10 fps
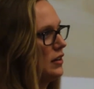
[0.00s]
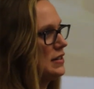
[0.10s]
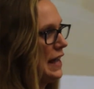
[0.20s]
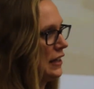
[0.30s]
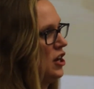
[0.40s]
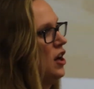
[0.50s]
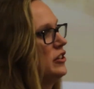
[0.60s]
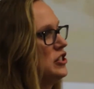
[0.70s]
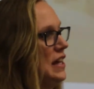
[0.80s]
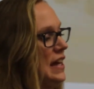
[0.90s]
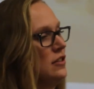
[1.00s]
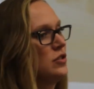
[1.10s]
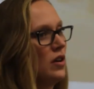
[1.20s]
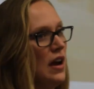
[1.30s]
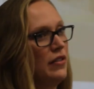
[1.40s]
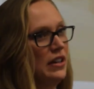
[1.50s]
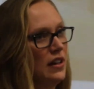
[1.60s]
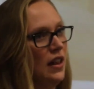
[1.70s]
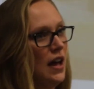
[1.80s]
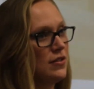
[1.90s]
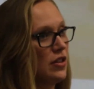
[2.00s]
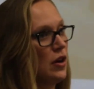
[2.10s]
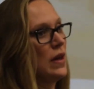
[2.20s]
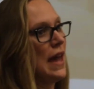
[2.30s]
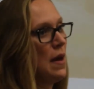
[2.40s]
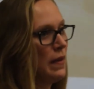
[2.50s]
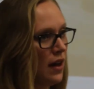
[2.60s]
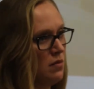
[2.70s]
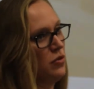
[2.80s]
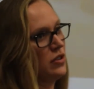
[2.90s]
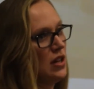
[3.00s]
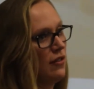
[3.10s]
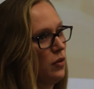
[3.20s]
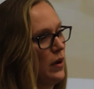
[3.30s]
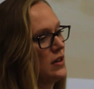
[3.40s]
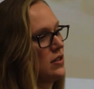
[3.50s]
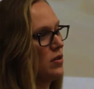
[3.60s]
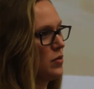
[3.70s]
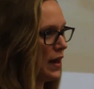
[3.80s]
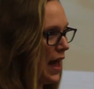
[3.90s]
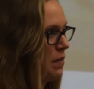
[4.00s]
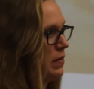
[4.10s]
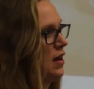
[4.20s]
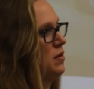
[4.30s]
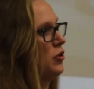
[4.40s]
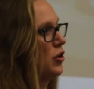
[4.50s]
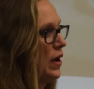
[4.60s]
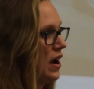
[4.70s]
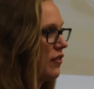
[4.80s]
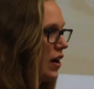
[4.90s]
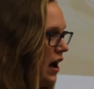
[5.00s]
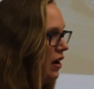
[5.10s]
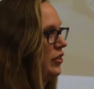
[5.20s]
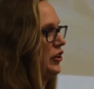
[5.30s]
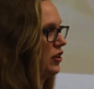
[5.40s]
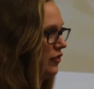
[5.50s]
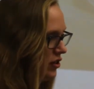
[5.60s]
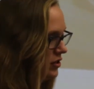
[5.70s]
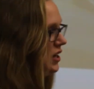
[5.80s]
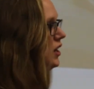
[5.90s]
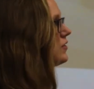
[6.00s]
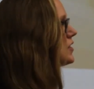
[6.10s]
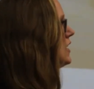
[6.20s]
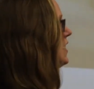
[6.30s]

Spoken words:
technology into our everyday lives so that we can become more self-aware, so that we can become more aware of our health and of ourselves